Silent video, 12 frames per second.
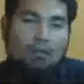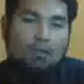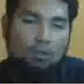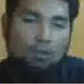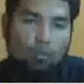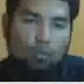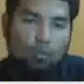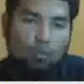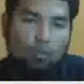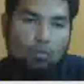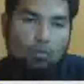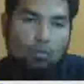
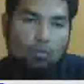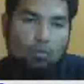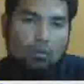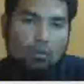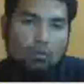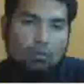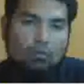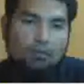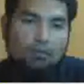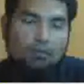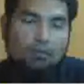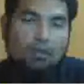Do,
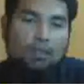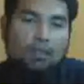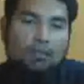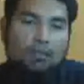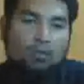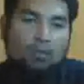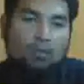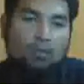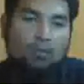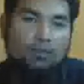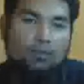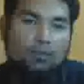dot and wa, you
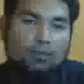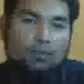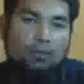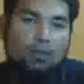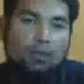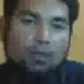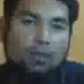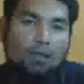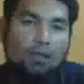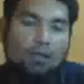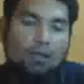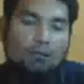have to,
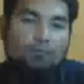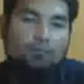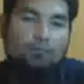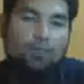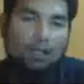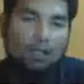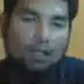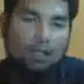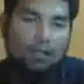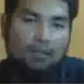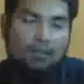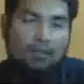um,
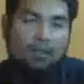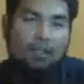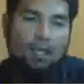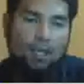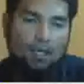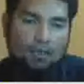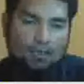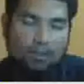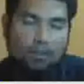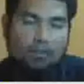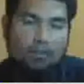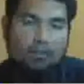like,
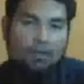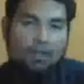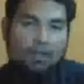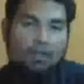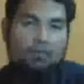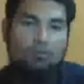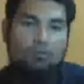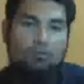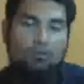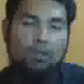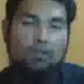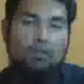extend the sound
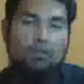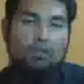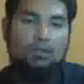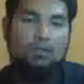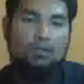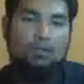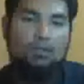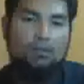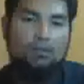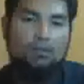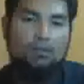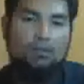because this is
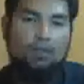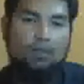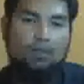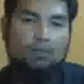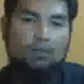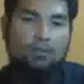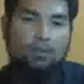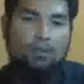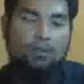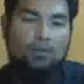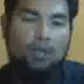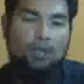the purpose to
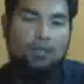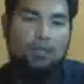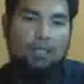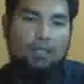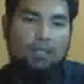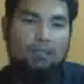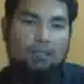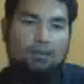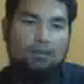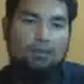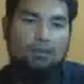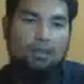extend it, the
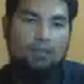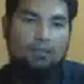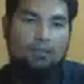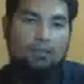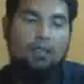sound.